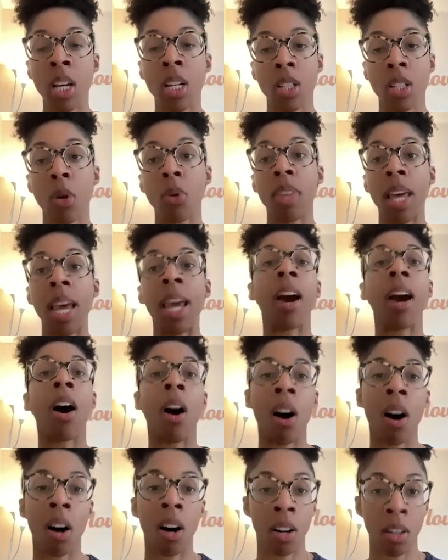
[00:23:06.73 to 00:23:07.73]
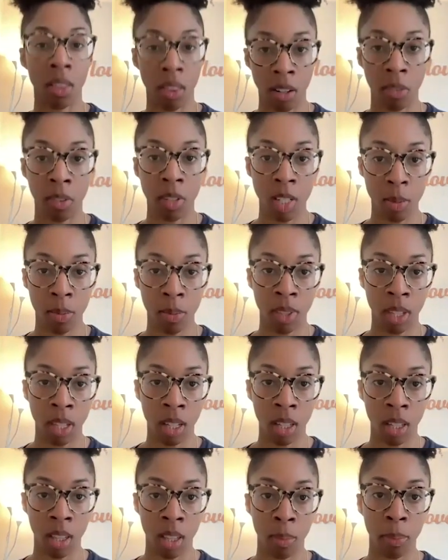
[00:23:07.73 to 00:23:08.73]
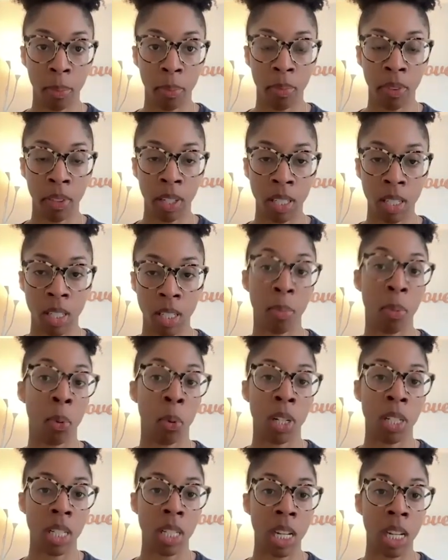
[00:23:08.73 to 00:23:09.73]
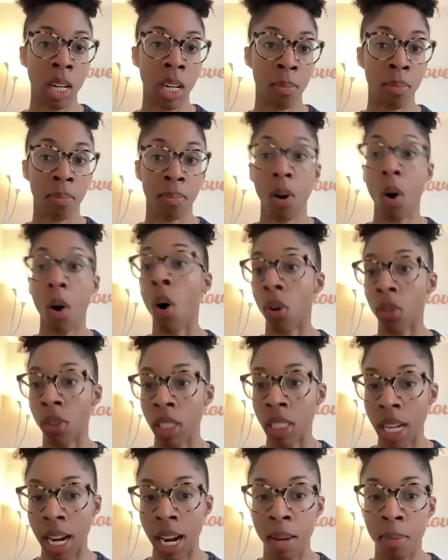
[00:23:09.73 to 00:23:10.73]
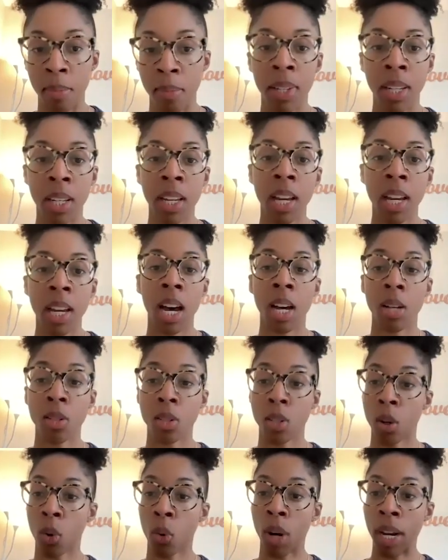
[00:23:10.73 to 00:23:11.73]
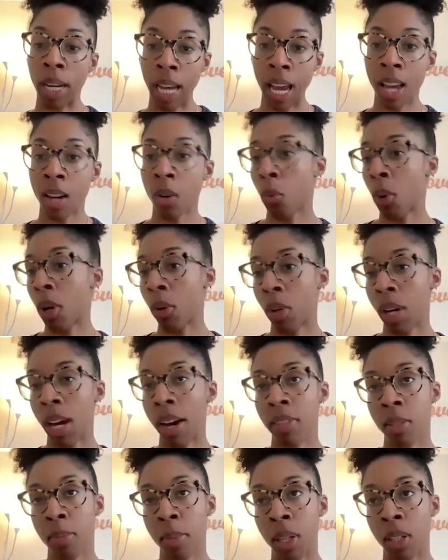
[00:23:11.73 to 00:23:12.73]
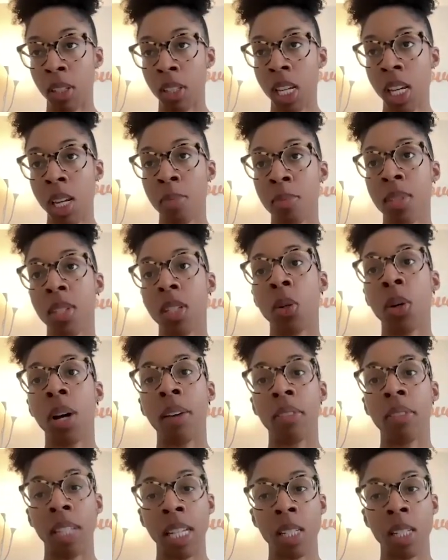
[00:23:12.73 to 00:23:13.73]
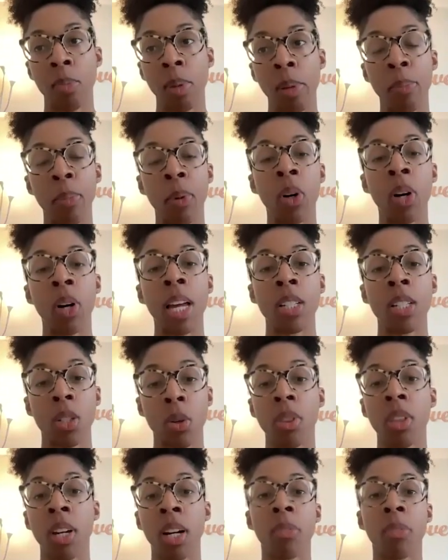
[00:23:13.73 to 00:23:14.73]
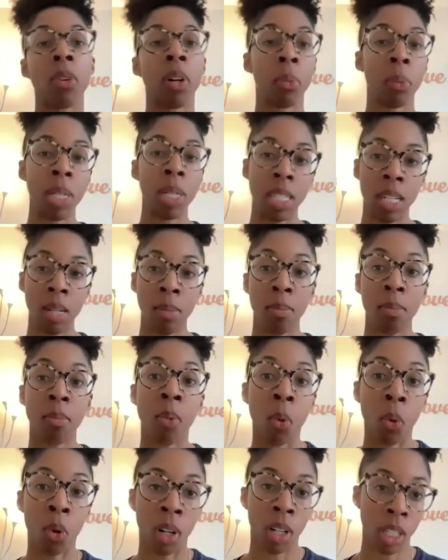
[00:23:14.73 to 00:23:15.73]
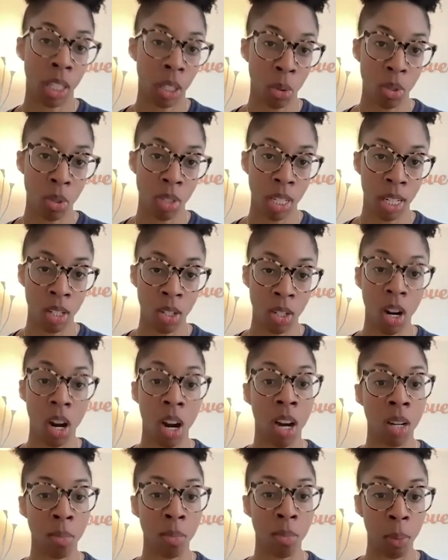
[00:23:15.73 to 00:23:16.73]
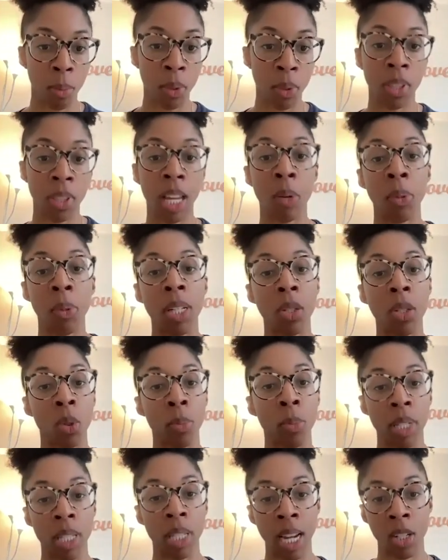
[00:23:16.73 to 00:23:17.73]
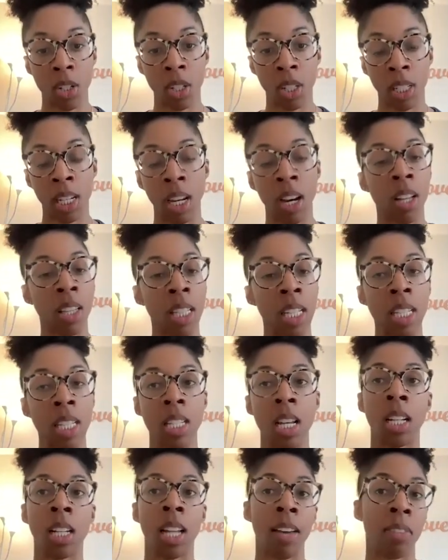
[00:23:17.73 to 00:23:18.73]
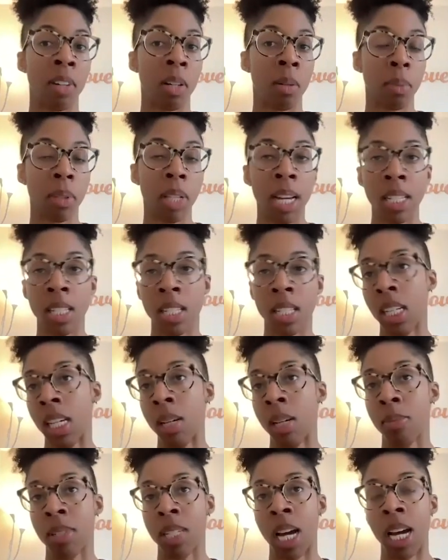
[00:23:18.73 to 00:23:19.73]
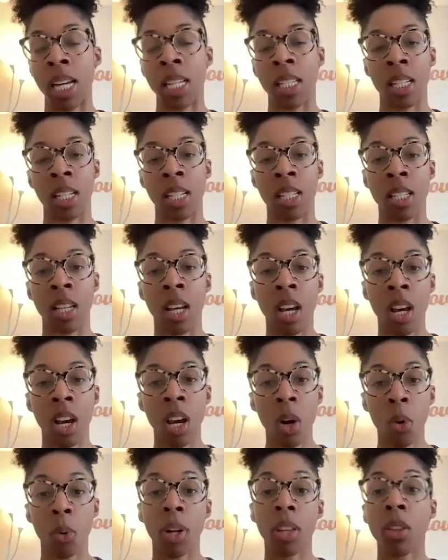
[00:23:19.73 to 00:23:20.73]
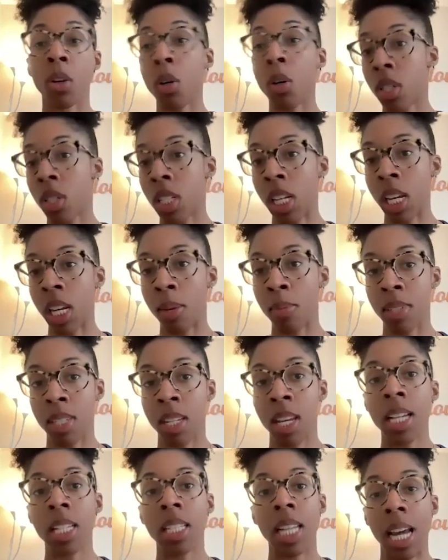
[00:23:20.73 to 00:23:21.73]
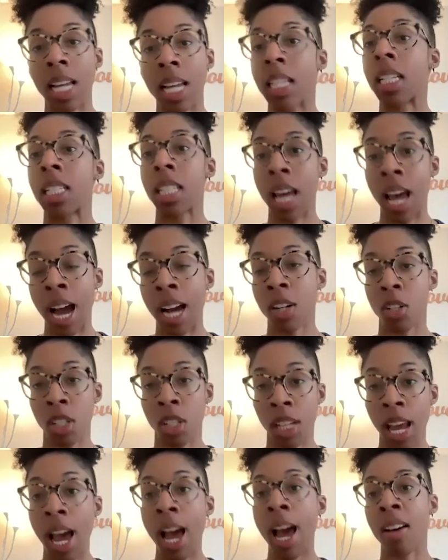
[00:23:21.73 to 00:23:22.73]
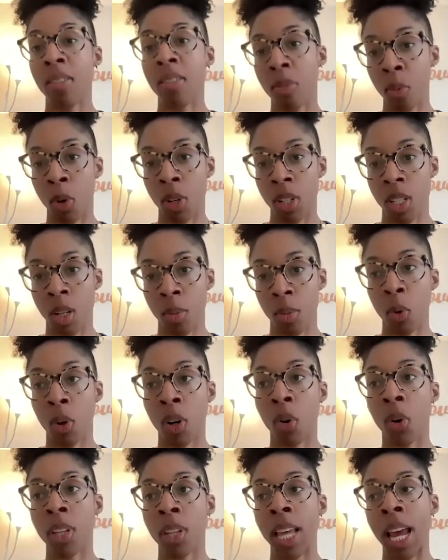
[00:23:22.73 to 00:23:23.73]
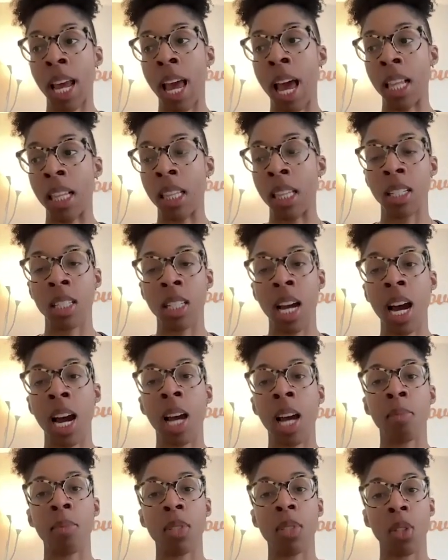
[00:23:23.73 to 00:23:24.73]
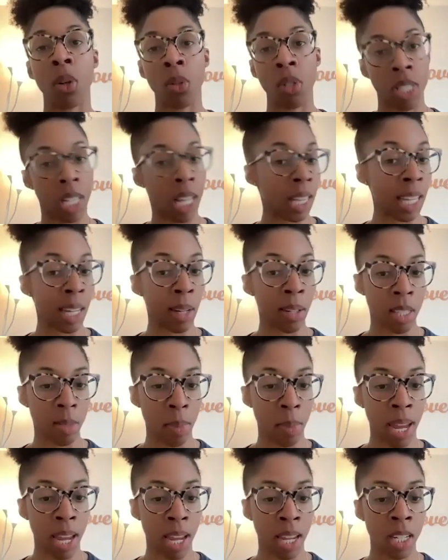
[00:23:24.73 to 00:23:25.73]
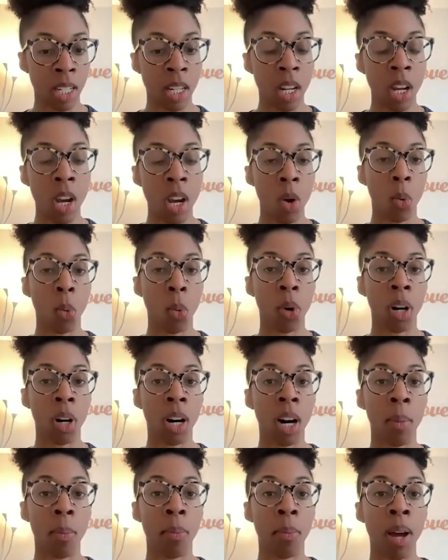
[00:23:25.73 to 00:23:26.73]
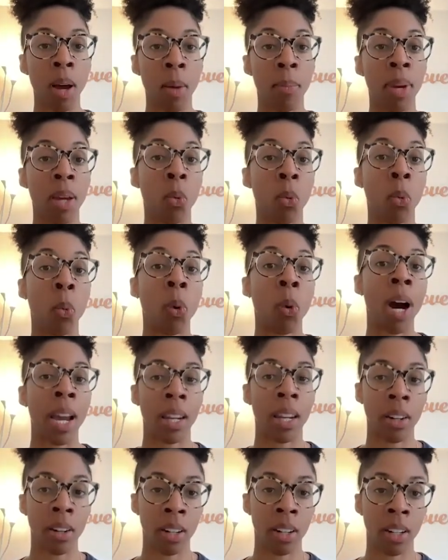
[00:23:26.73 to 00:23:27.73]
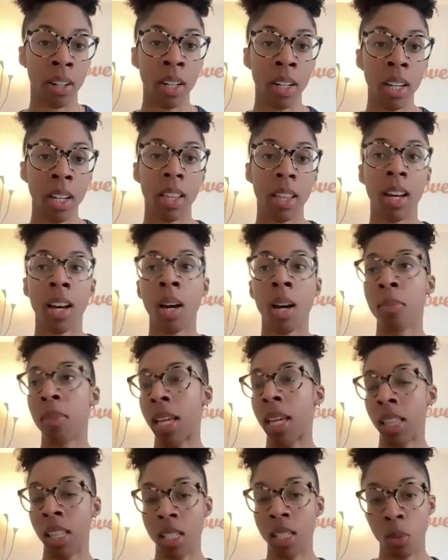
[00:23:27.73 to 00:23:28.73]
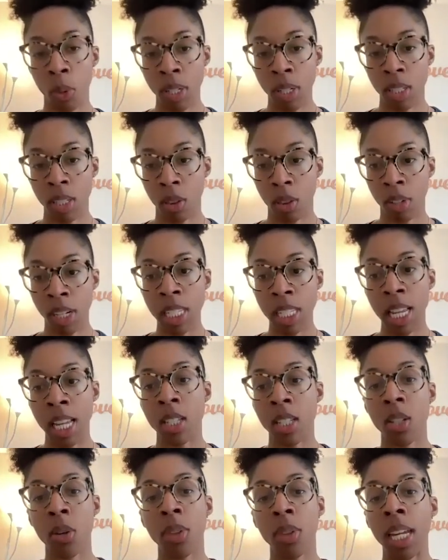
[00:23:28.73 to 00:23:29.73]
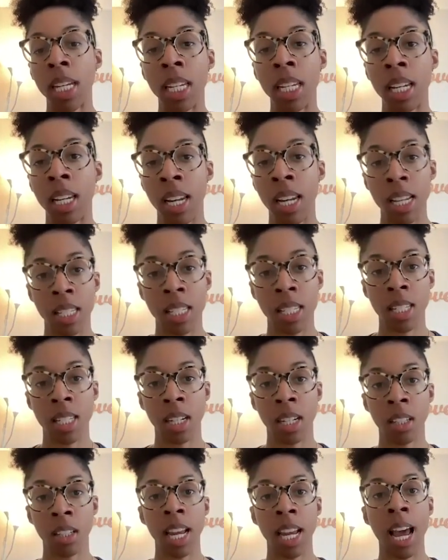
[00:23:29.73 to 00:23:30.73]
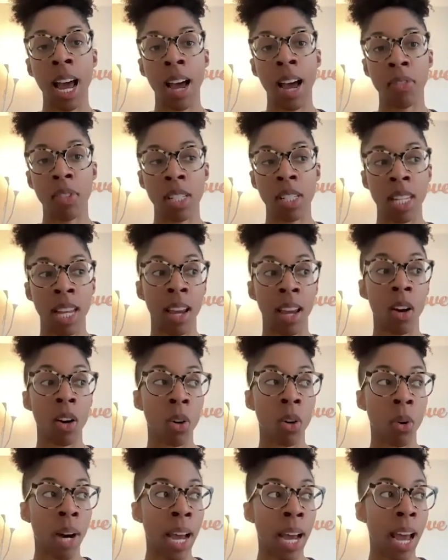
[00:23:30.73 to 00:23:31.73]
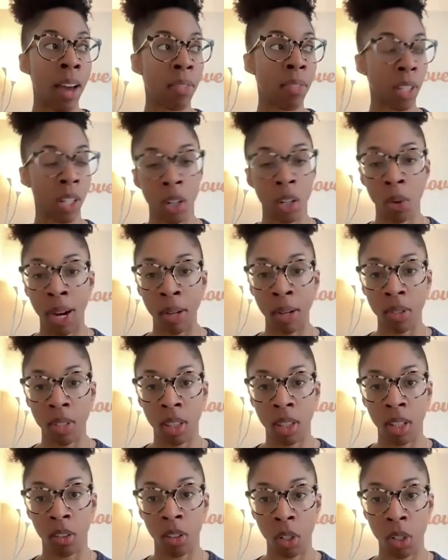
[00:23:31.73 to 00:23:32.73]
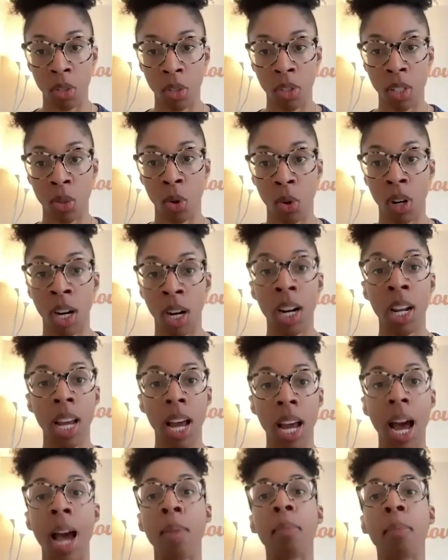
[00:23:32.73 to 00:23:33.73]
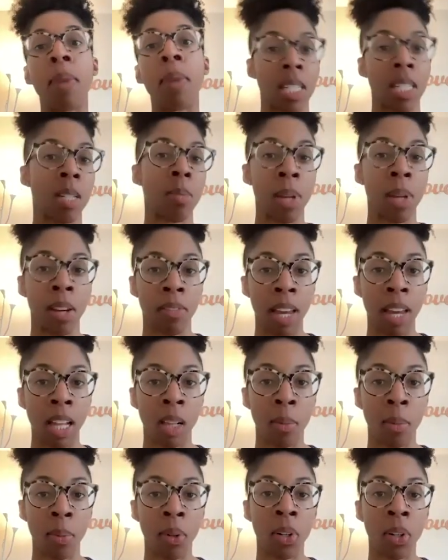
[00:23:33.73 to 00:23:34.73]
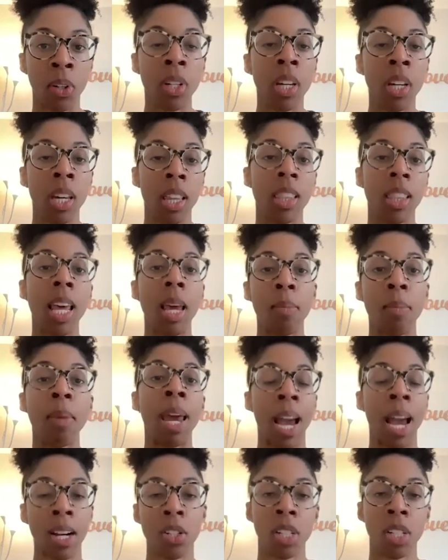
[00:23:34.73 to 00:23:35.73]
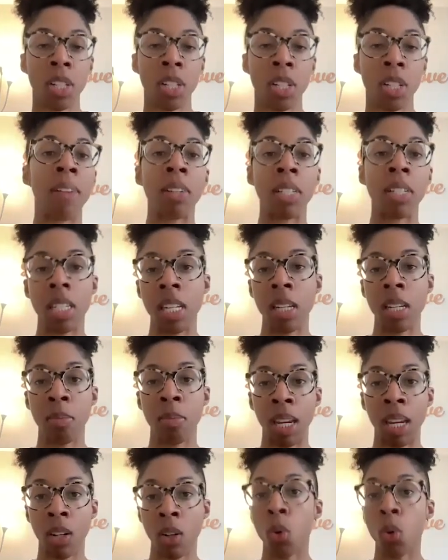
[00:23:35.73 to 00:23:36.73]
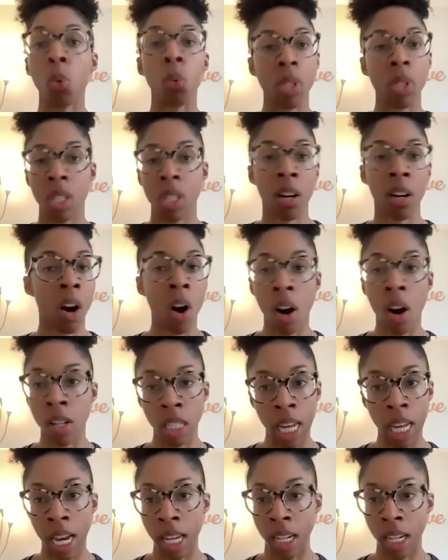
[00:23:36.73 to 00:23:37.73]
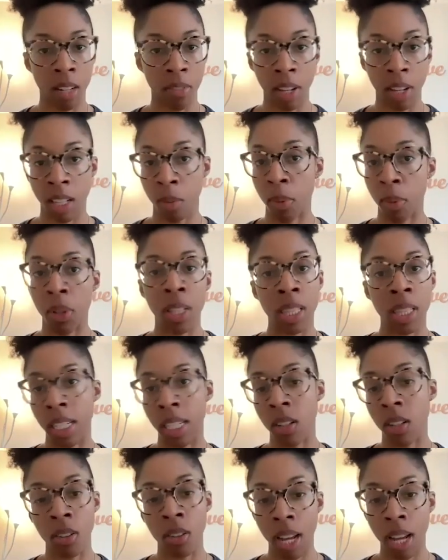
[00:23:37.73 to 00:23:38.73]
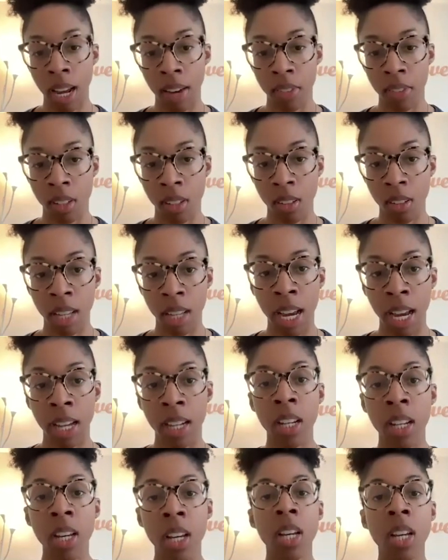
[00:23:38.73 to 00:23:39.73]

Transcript: So they are the support team all the time. So again, when we have smaller teams, you have less people. And so therefore we see more usage on mobile than we do potentially on these 11 plus team sizes, where those teams tended to actually have more support, or they at the time zones that they spanned were a bit wider than these 1 to 3s. And so they didn't necessarily have to say, oh, I have to go out to the grocery store, I must be available. They may actually have a teammate who is online and available, and they don't have to do that.